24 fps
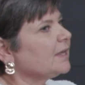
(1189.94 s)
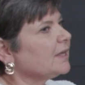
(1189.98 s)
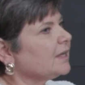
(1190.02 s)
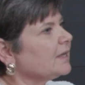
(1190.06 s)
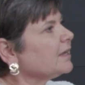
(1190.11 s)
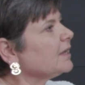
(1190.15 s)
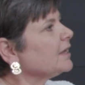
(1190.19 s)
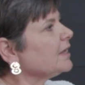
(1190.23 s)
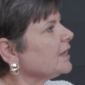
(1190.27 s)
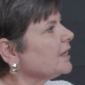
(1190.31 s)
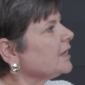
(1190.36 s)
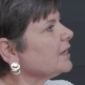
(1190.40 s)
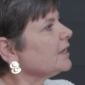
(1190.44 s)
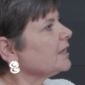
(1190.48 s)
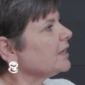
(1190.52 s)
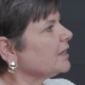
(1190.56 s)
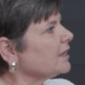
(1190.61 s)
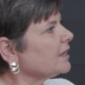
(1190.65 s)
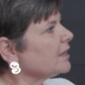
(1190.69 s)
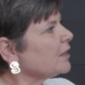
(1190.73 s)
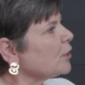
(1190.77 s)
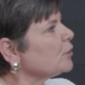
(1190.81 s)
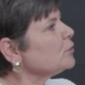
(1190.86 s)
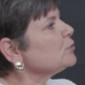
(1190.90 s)
It, it
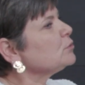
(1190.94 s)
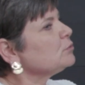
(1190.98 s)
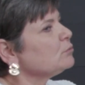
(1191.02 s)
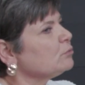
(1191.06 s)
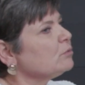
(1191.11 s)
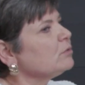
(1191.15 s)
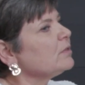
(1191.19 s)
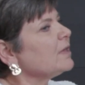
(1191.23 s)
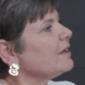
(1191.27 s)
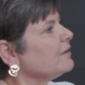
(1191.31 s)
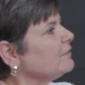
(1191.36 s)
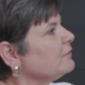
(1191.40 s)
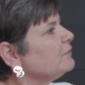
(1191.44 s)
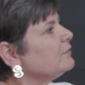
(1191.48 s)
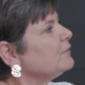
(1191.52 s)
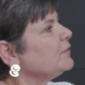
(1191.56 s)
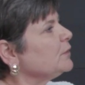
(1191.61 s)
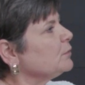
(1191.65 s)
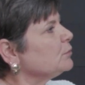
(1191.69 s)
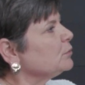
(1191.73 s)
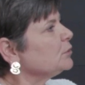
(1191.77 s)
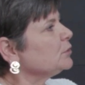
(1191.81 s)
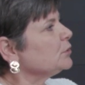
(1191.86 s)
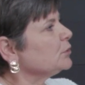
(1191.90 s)
it goes through that
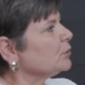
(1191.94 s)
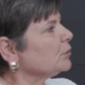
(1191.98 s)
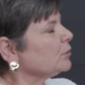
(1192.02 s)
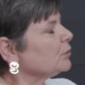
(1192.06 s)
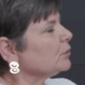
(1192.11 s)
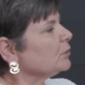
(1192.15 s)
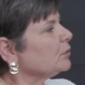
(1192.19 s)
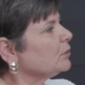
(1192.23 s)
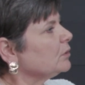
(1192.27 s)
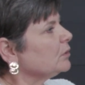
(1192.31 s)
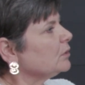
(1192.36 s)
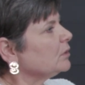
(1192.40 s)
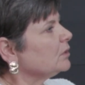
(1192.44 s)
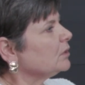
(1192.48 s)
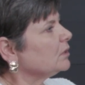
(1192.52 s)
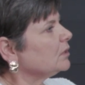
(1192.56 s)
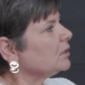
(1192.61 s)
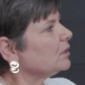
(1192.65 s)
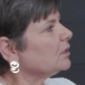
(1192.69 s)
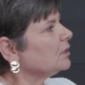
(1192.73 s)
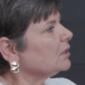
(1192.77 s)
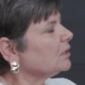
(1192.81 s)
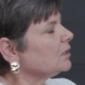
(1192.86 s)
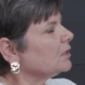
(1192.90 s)
filter
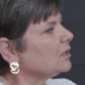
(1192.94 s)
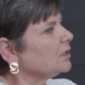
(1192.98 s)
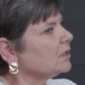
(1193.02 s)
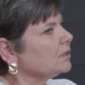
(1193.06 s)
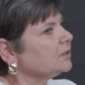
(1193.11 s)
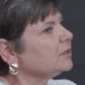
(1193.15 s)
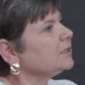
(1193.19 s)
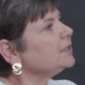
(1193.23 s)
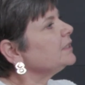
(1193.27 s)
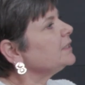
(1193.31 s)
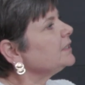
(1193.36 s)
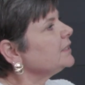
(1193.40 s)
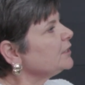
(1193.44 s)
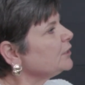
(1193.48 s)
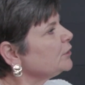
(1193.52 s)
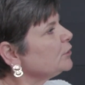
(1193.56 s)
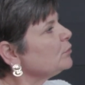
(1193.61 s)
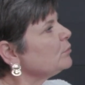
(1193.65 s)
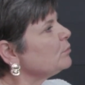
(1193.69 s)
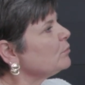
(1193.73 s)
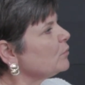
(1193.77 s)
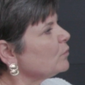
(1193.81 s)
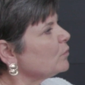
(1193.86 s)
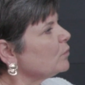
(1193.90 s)
a
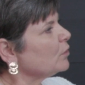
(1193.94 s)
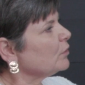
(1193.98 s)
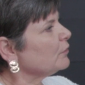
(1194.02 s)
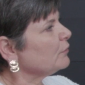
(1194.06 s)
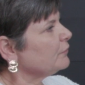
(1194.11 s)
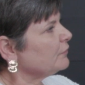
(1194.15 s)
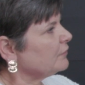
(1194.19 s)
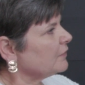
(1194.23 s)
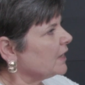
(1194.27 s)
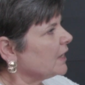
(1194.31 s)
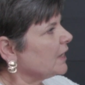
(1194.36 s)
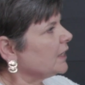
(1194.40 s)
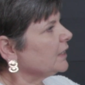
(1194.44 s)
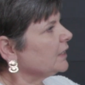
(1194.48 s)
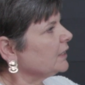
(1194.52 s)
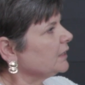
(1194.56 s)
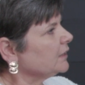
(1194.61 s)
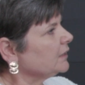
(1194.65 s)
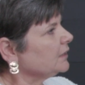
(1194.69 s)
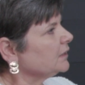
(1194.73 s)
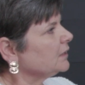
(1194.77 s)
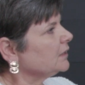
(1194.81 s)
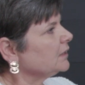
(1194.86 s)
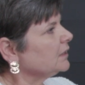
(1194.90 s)
little more
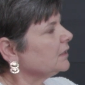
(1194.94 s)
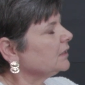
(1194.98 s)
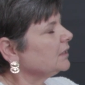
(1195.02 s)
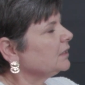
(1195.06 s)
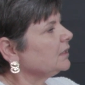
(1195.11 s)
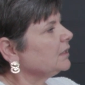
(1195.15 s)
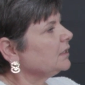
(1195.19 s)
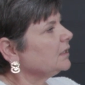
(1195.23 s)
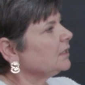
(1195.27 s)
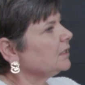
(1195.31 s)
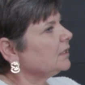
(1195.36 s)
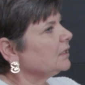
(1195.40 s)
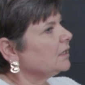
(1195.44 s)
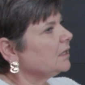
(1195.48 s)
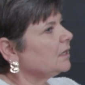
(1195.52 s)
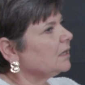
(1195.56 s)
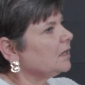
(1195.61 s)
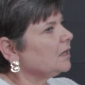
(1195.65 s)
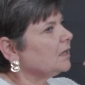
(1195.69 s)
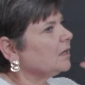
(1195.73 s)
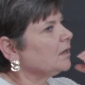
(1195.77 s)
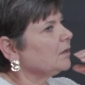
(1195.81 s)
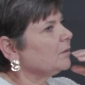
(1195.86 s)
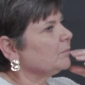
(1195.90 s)
fine.
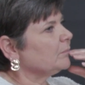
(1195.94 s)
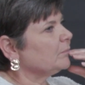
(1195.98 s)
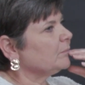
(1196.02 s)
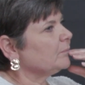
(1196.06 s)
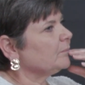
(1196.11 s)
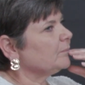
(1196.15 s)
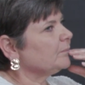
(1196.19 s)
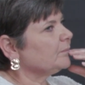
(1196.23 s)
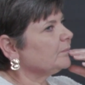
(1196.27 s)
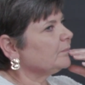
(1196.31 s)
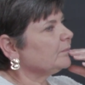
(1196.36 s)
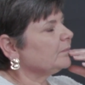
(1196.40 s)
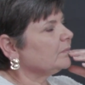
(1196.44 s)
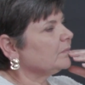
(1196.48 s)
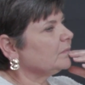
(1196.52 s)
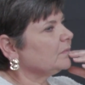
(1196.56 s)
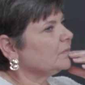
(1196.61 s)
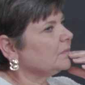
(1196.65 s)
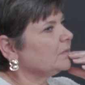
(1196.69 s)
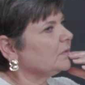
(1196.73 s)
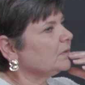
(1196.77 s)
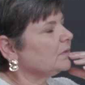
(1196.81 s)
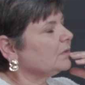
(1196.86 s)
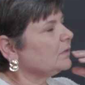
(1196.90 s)
Um,
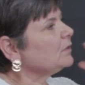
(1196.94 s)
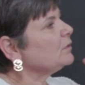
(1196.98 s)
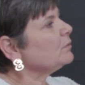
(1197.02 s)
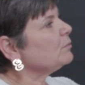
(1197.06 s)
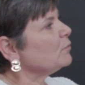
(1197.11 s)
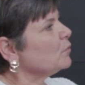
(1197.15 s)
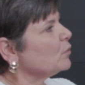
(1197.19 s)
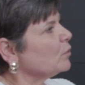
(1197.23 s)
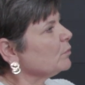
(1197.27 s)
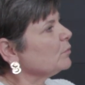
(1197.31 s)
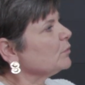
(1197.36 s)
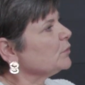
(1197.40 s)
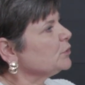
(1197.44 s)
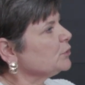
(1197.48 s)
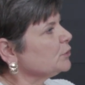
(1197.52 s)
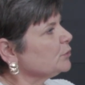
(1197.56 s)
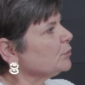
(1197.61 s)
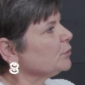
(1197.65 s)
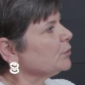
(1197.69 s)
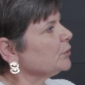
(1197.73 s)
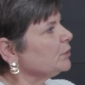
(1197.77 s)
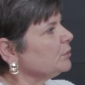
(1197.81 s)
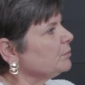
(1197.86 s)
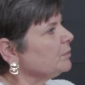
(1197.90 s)
the more
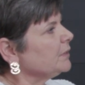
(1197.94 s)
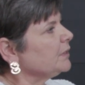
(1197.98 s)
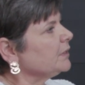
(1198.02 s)
mature you